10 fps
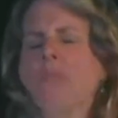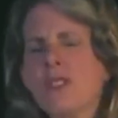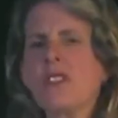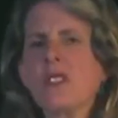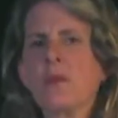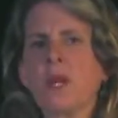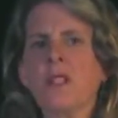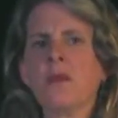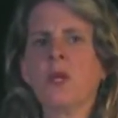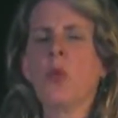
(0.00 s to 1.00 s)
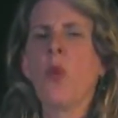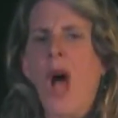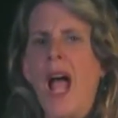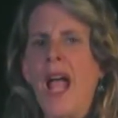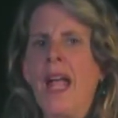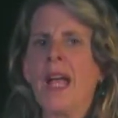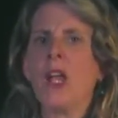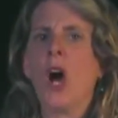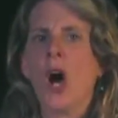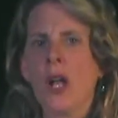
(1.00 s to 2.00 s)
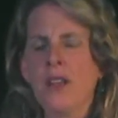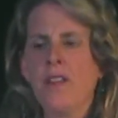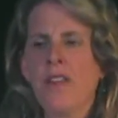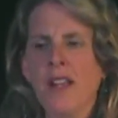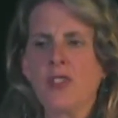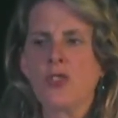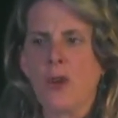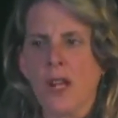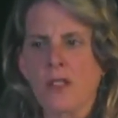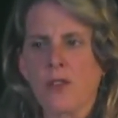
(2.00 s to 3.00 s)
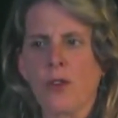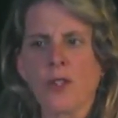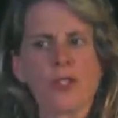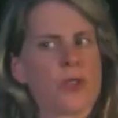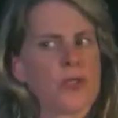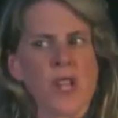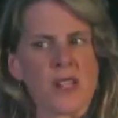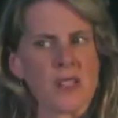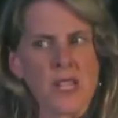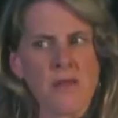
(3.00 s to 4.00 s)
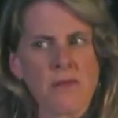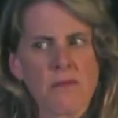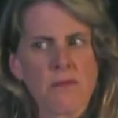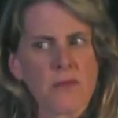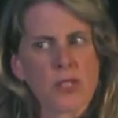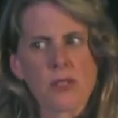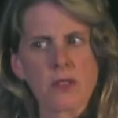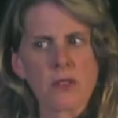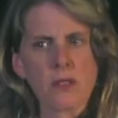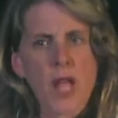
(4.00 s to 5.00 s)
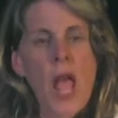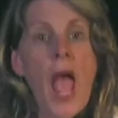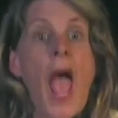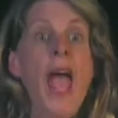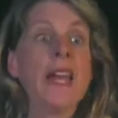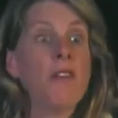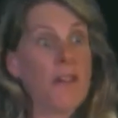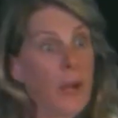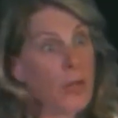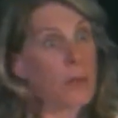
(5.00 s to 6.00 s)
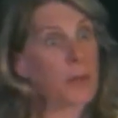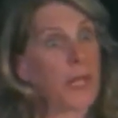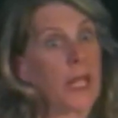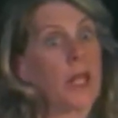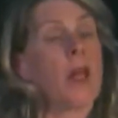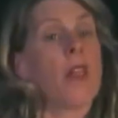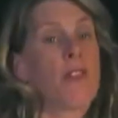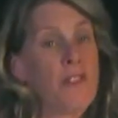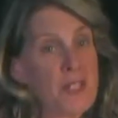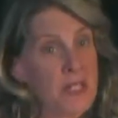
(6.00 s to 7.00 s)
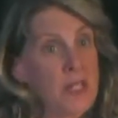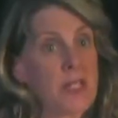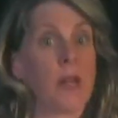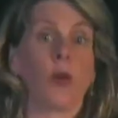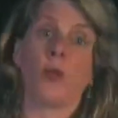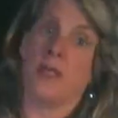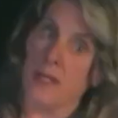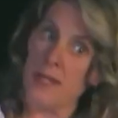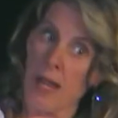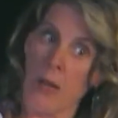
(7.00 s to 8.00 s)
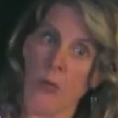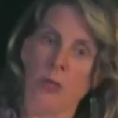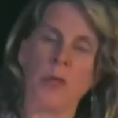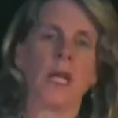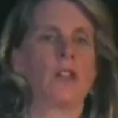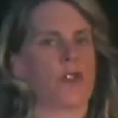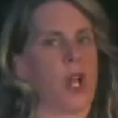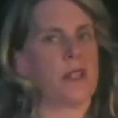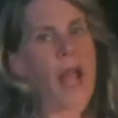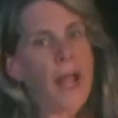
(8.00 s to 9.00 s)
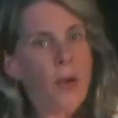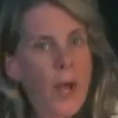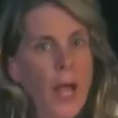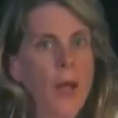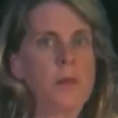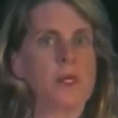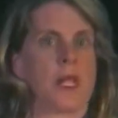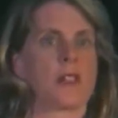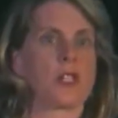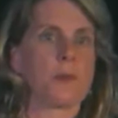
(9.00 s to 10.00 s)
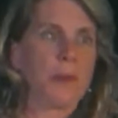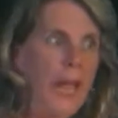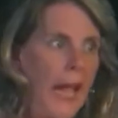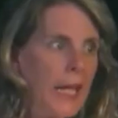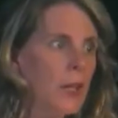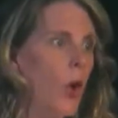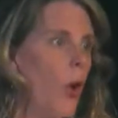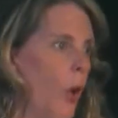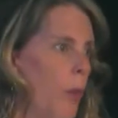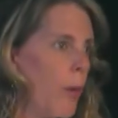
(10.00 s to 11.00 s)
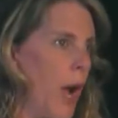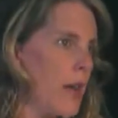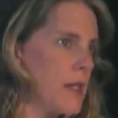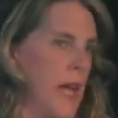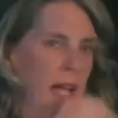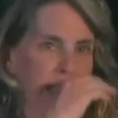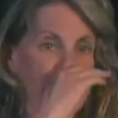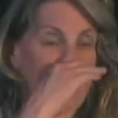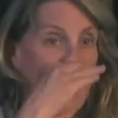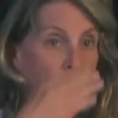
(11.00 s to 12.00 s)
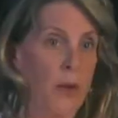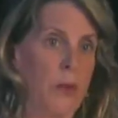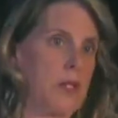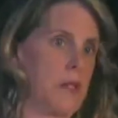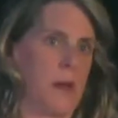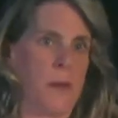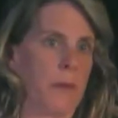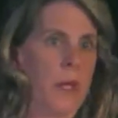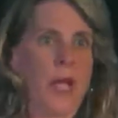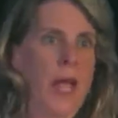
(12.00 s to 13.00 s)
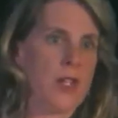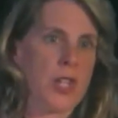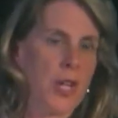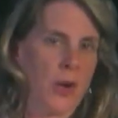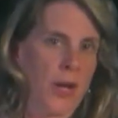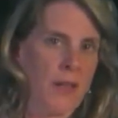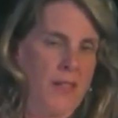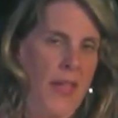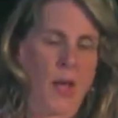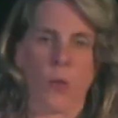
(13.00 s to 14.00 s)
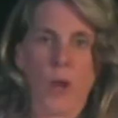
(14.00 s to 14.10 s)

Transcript: just explain to me why an on-device transfer is so sexy? And invariably, the facilitator would sit down with me, draw diagrams, explain the whole process, whether it was some engineering thing or